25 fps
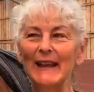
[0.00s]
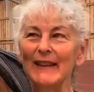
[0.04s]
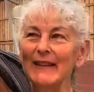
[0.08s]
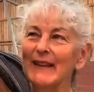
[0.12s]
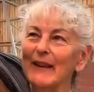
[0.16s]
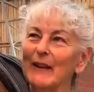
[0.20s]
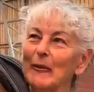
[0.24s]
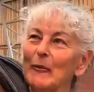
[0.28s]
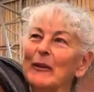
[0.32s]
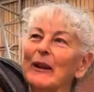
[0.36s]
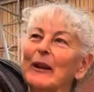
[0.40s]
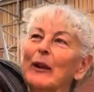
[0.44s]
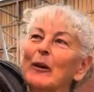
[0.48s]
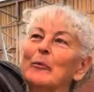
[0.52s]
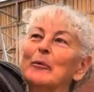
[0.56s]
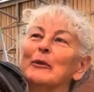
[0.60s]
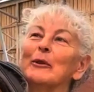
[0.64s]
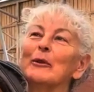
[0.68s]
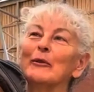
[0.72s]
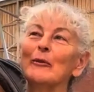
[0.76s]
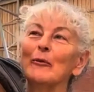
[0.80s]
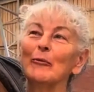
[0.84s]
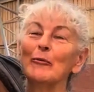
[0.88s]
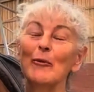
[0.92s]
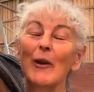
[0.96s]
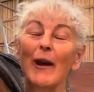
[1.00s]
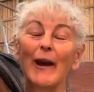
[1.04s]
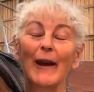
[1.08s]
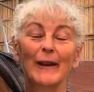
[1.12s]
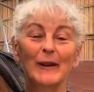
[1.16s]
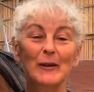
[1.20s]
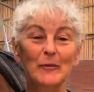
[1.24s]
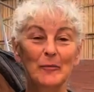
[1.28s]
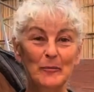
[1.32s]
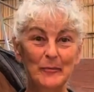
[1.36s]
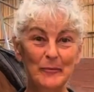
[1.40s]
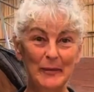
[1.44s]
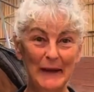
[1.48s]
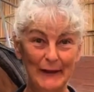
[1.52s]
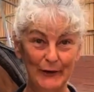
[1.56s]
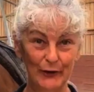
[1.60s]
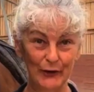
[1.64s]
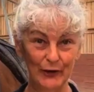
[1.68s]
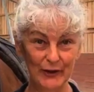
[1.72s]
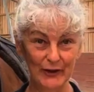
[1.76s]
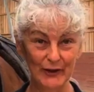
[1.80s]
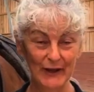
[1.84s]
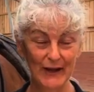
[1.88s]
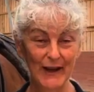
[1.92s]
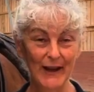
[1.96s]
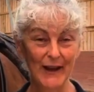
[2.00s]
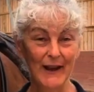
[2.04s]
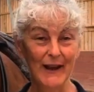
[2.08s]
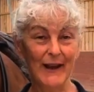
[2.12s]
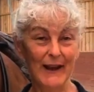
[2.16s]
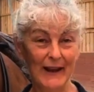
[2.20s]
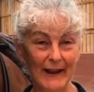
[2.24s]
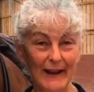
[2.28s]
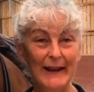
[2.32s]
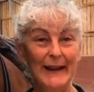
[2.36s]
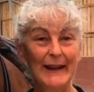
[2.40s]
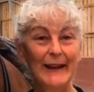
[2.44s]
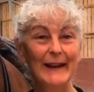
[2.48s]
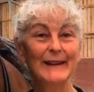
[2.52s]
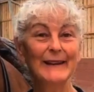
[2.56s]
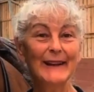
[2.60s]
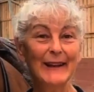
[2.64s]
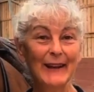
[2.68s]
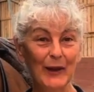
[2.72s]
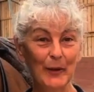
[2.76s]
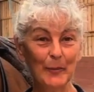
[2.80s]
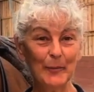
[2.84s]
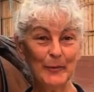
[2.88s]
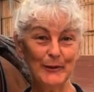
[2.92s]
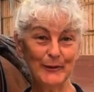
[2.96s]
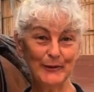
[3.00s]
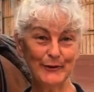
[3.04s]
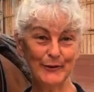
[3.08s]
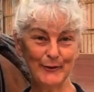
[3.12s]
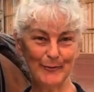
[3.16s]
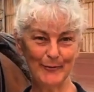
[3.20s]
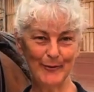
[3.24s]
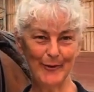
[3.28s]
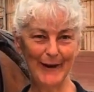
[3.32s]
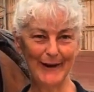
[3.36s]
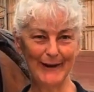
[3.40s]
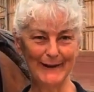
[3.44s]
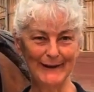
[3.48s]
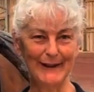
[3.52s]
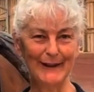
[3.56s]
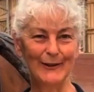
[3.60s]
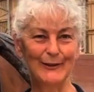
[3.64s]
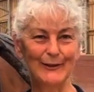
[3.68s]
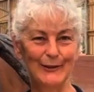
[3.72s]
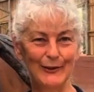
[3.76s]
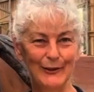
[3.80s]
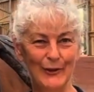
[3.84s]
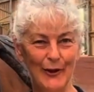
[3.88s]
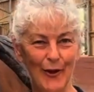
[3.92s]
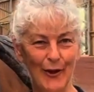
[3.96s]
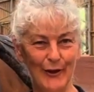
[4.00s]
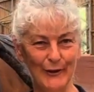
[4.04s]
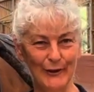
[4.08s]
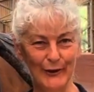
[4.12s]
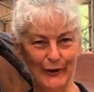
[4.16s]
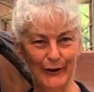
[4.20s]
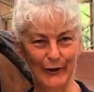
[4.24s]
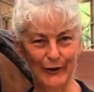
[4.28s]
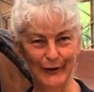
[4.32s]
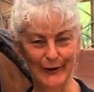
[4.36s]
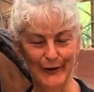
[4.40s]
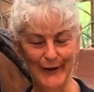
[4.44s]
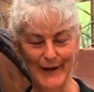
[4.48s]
that will help you to ride better and help you to ride longer.